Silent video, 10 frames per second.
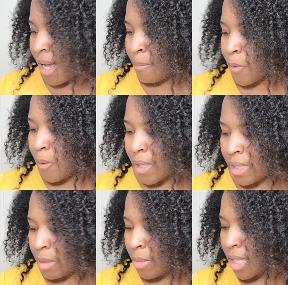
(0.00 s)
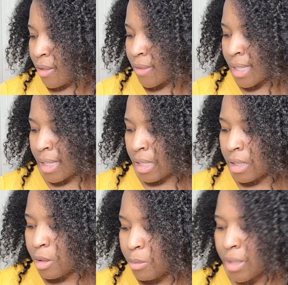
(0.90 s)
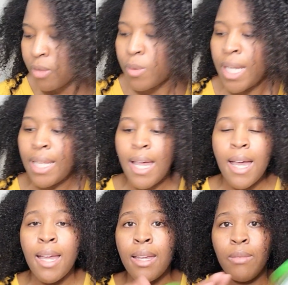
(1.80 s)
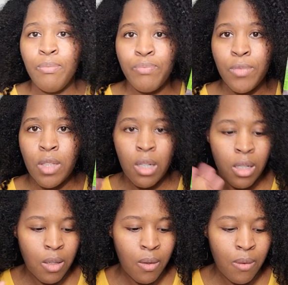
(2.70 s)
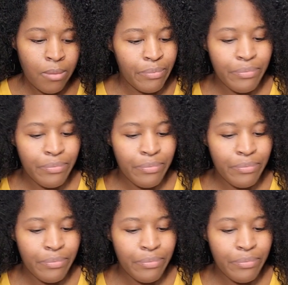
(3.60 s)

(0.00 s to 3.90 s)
I'm going to be using a little bit of wet line. Y'all know